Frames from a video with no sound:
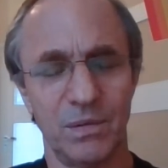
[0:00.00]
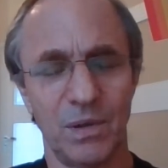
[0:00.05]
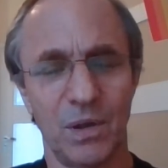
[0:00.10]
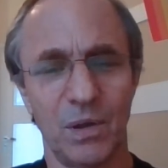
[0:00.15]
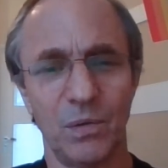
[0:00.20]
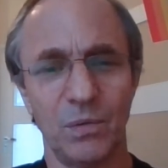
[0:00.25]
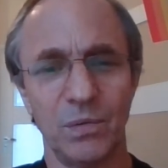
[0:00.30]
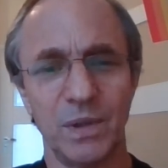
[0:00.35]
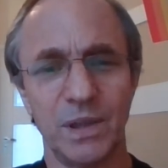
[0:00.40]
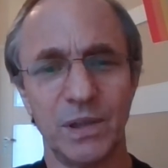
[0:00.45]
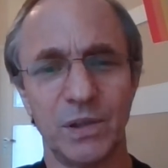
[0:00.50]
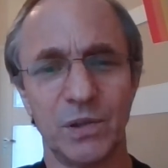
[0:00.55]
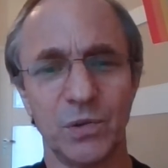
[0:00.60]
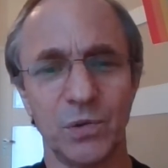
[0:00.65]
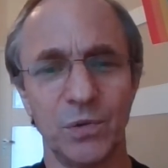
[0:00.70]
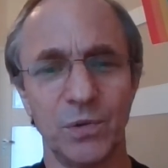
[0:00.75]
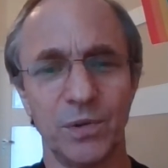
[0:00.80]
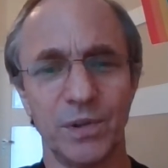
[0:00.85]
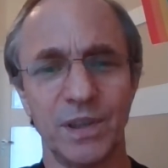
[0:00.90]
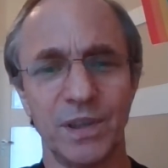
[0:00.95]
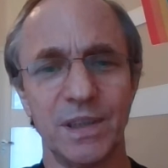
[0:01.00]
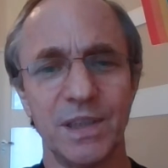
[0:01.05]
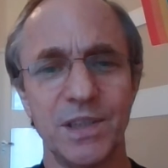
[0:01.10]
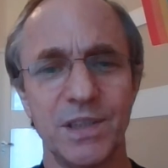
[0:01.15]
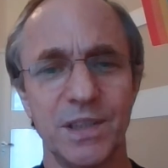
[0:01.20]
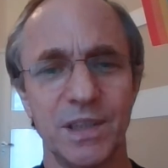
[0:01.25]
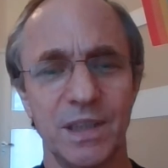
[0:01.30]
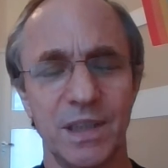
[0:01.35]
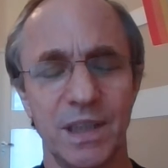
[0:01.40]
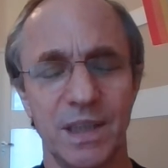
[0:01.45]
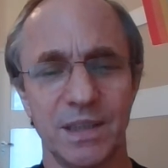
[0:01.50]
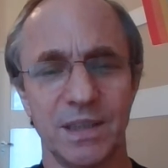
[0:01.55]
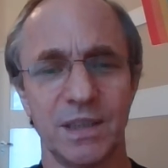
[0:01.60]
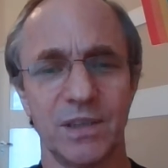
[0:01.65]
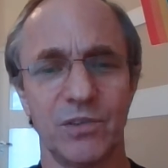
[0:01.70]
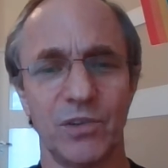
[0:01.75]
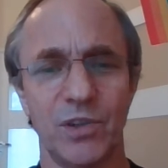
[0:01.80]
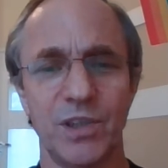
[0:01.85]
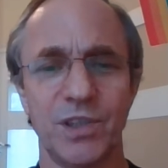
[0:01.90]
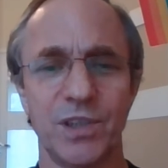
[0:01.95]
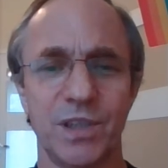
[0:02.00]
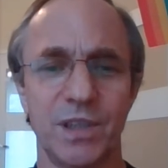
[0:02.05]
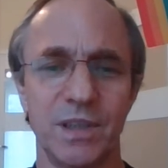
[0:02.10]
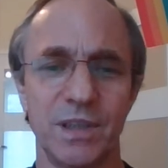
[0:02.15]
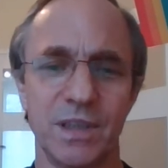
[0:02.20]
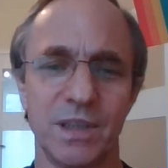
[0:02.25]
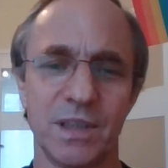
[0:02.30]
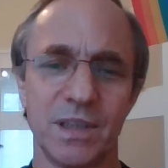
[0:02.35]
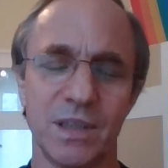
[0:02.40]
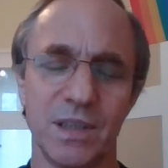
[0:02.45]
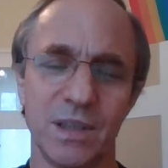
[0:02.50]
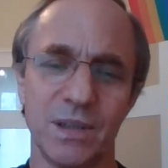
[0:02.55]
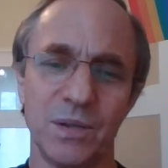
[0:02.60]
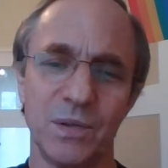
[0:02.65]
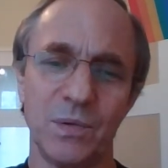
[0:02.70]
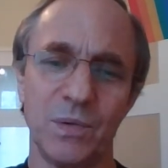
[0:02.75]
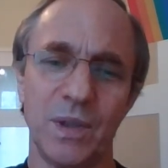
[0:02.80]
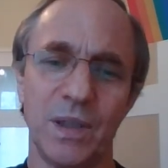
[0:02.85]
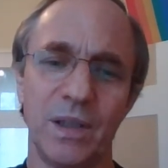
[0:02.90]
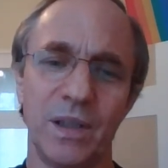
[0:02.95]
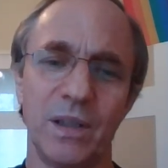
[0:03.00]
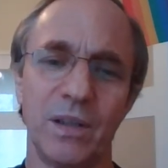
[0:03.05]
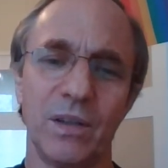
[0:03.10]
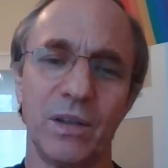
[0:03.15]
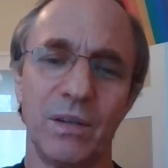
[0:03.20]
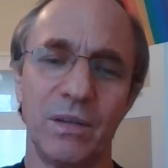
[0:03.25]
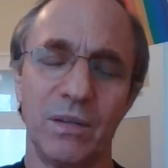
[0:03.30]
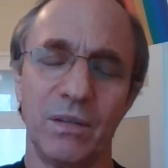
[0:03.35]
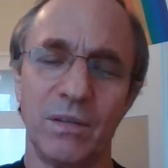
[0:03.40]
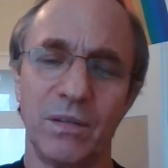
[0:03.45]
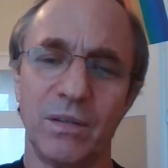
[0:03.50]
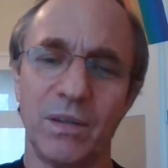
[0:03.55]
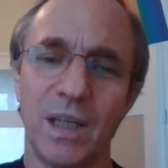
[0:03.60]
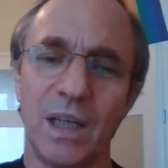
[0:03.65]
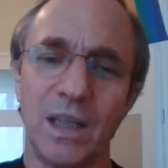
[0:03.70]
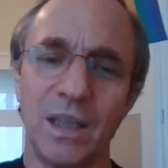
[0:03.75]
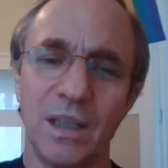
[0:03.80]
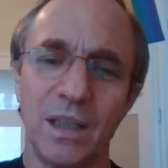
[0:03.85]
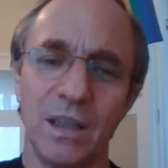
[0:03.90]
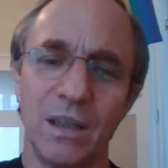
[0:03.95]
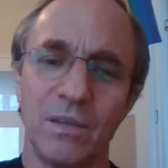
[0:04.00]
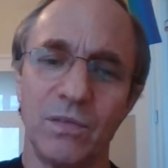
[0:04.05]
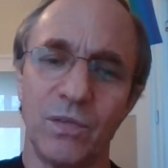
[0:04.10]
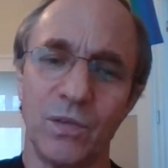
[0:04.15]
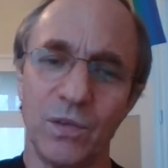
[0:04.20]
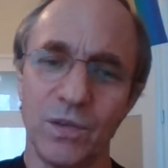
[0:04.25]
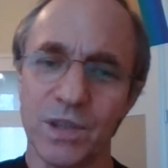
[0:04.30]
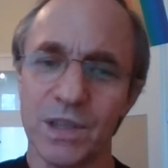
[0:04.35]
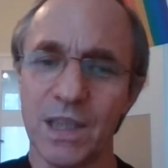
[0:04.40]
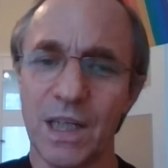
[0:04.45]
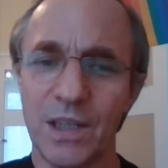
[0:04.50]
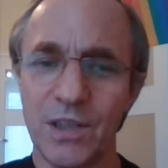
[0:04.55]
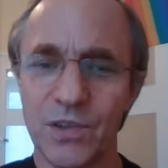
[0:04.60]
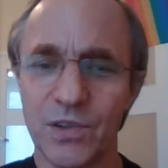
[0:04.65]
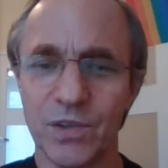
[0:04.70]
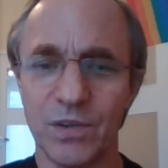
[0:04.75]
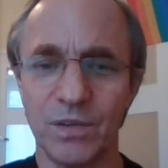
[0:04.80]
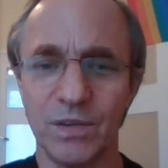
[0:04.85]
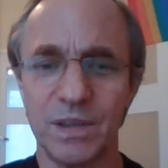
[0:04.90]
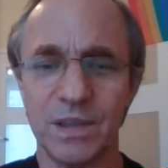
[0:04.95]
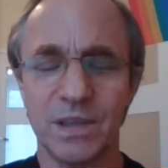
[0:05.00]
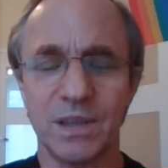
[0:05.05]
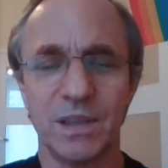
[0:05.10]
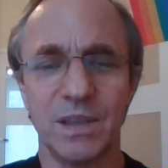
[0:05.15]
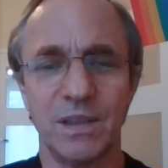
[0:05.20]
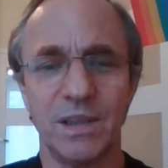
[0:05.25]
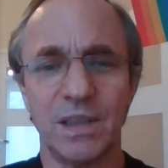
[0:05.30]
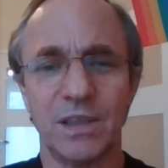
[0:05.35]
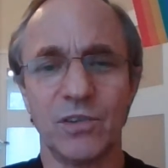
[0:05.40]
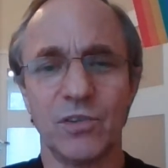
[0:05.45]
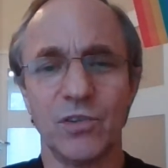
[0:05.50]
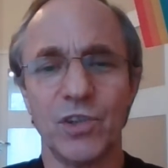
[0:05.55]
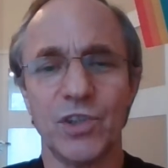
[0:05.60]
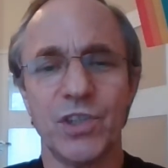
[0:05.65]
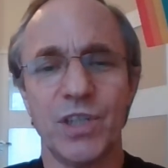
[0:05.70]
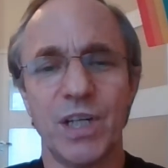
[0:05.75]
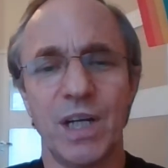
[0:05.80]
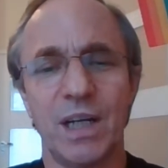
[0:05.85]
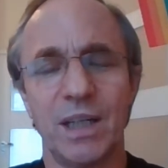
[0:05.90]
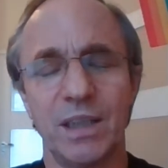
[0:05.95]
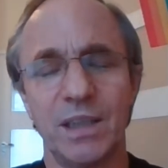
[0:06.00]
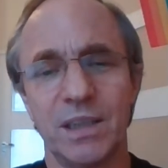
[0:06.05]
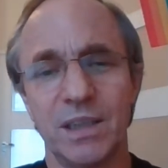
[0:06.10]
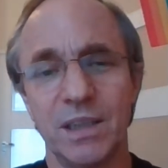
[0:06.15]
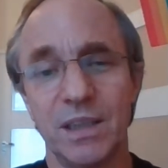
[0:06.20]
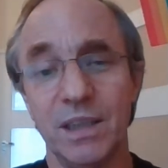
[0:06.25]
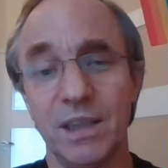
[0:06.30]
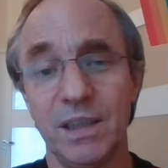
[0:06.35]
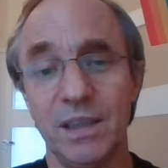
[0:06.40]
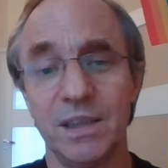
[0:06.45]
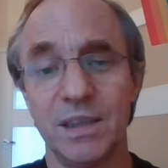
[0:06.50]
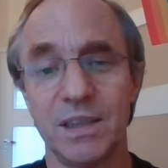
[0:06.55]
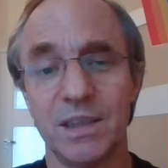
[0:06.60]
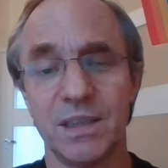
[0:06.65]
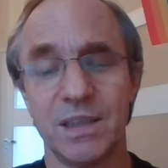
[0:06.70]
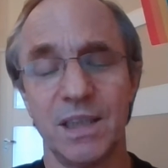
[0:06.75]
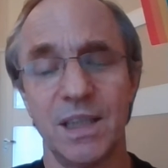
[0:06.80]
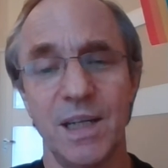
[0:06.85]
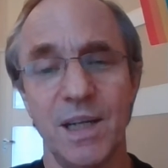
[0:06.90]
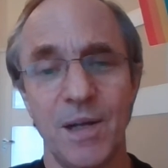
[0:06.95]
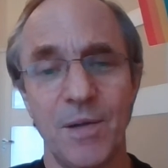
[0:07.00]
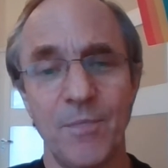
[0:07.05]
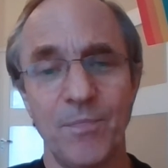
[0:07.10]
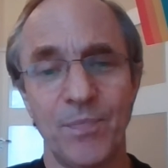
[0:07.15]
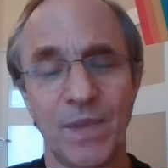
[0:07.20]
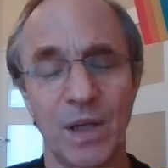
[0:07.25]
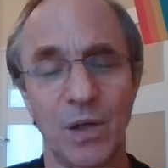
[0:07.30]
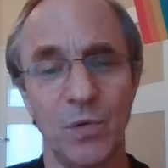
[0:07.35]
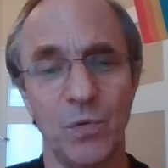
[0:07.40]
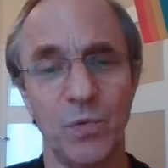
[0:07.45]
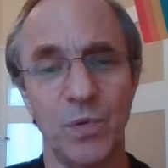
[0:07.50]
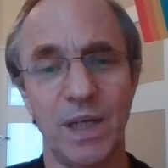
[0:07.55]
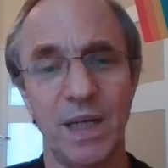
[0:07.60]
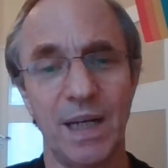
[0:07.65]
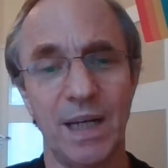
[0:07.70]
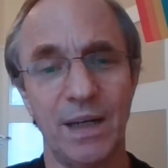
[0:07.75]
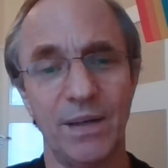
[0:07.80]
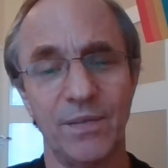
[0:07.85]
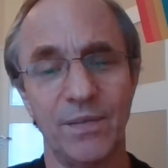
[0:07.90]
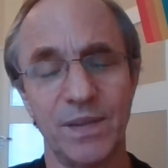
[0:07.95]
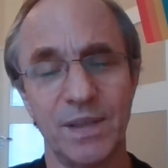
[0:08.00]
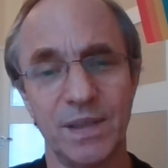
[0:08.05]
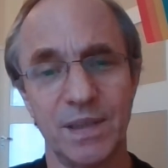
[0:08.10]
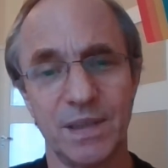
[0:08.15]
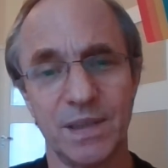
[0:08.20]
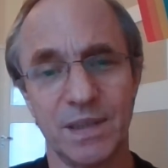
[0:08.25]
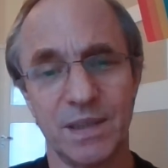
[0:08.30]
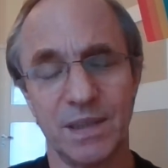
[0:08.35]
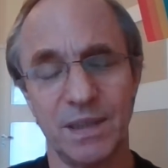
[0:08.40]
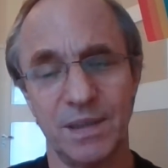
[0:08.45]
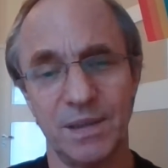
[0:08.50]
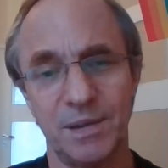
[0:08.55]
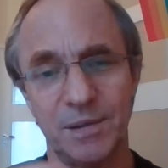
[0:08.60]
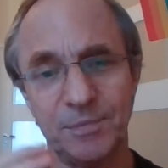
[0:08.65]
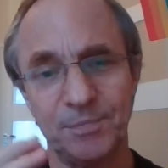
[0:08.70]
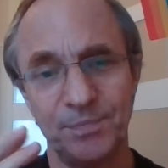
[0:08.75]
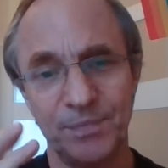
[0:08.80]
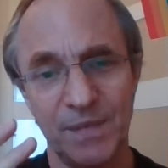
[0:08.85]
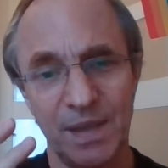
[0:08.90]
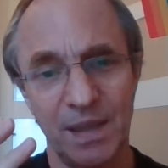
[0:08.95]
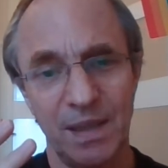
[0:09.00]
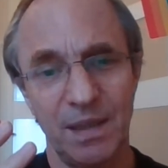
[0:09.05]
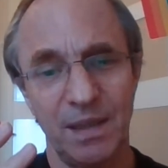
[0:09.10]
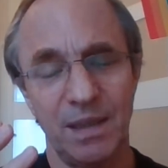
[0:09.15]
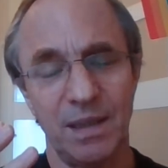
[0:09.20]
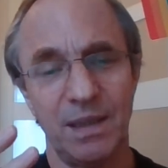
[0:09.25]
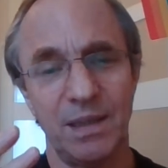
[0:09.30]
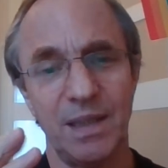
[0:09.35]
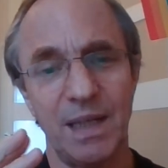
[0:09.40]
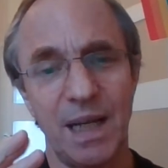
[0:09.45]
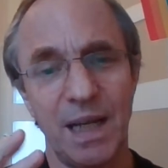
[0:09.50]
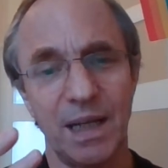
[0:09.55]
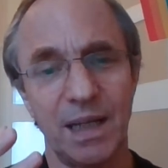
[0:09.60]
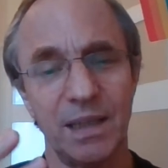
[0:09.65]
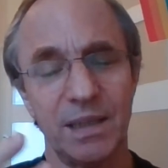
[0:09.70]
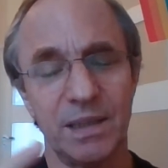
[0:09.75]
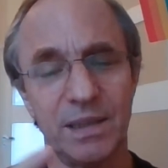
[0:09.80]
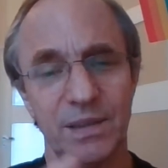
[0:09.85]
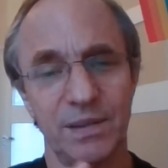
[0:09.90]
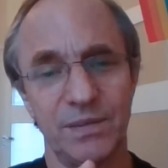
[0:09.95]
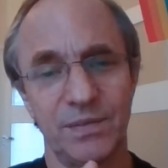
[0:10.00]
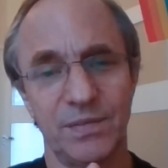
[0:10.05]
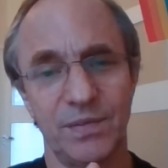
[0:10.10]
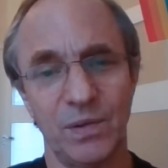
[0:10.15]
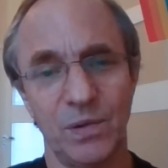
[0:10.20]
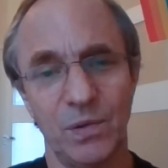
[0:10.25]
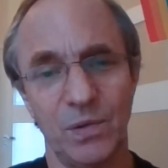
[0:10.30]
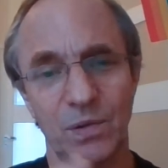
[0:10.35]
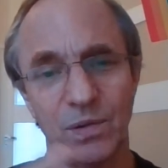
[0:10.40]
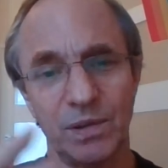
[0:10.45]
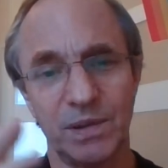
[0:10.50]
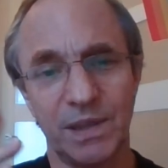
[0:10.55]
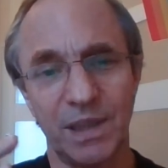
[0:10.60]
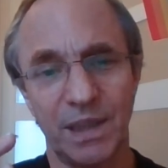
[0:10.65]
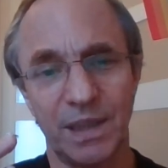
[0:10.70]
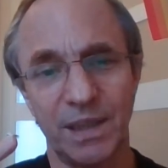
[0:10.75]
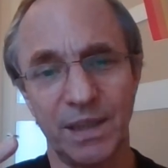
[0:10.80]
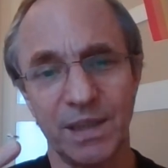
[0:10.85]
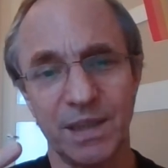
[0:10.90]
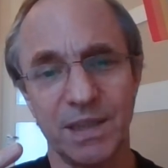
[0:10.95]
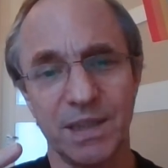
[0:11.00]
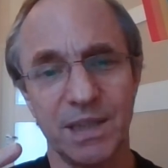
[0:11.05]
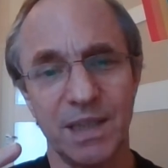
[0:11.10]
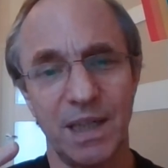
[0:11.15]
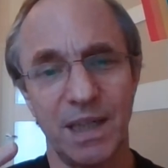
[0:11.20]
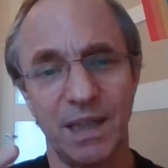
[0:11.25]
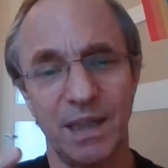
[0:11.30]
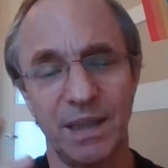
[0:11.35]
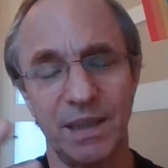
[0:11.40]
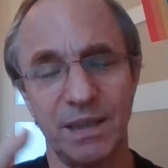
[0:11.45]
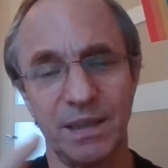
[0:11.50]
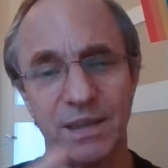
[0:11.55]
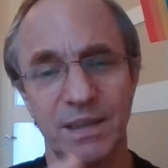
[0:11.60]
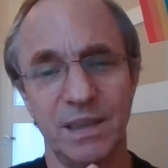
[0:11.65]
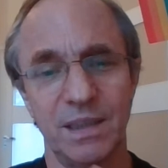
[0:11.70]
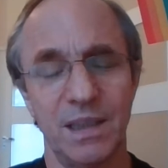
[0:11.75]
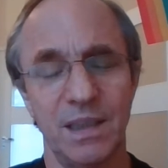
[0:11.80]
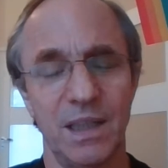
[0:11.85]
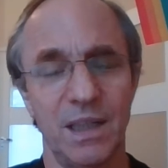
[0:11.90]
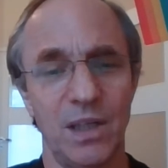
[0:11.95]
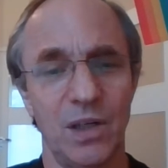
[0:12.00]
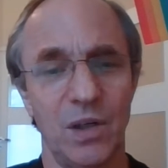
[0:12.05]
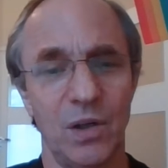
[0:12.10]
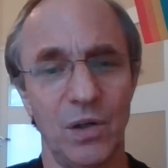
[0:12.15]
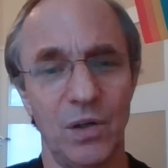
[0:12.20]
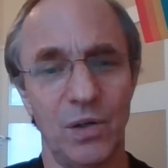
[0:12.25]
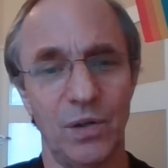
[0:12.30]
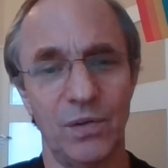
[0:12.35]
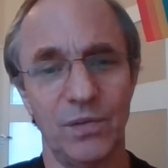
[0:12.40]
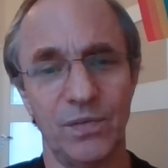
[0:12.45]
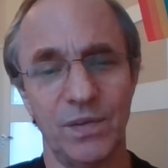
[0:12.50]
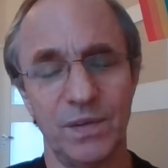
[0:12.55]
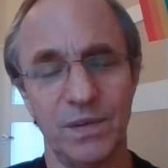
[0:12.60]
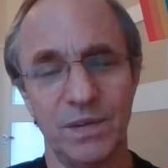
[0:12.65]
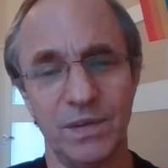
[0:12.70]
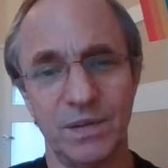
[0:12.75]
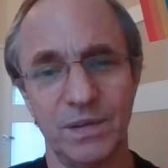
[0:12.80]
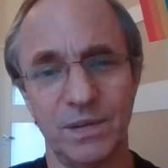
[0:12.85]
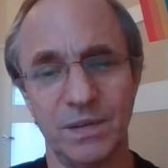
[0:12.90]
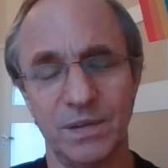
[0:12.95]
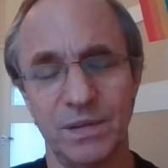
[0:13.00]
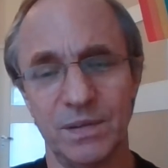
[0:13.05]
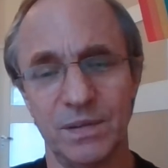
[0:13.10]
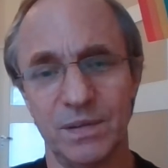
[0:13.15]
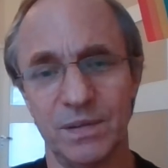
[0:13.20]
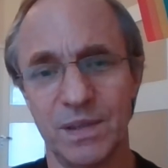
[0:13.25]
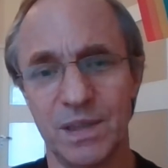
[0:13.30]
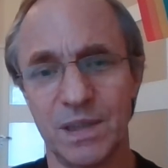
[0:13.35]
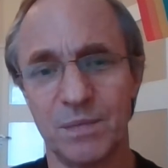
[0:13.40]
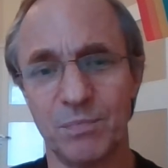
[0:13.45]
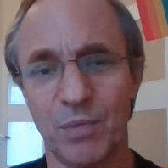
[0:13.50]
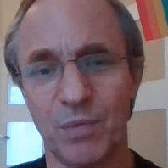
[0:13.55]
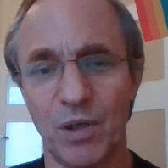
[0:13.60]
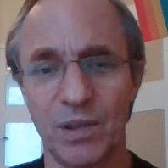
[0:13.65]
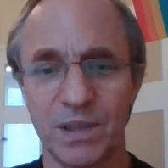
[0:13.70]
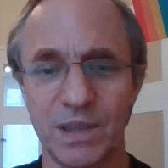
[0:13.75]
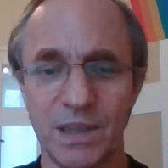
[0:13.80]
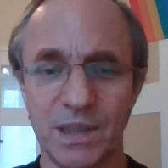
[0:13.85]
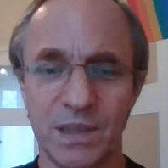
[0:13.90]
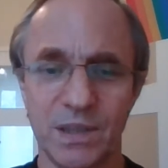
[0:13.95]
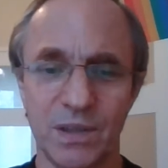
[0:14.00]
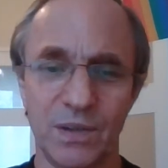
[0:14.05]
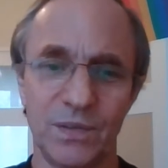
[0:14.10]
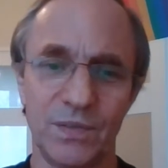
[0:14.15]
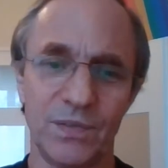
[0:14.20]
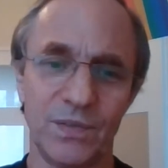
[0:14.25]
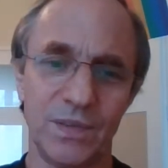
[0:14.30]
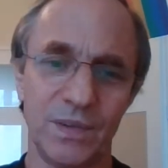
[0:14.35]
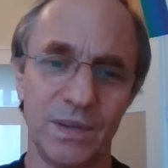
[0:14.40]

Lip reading: only through religion, as Christians were thinking for centuries that Christianity is, we have this negative or dark side of this process of